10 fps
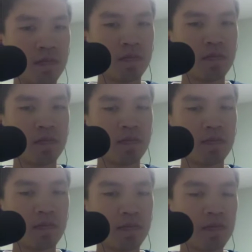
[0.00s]

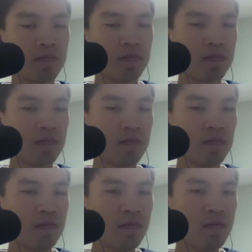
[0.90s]

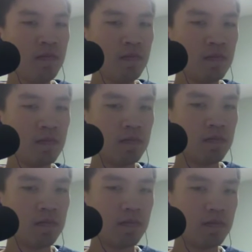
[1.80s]

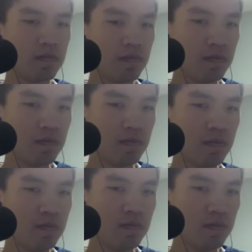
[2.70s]

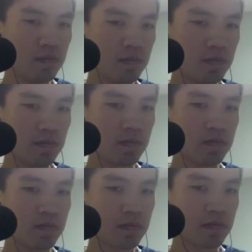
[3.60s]

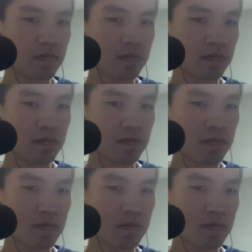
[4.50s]
This person isn't speaking.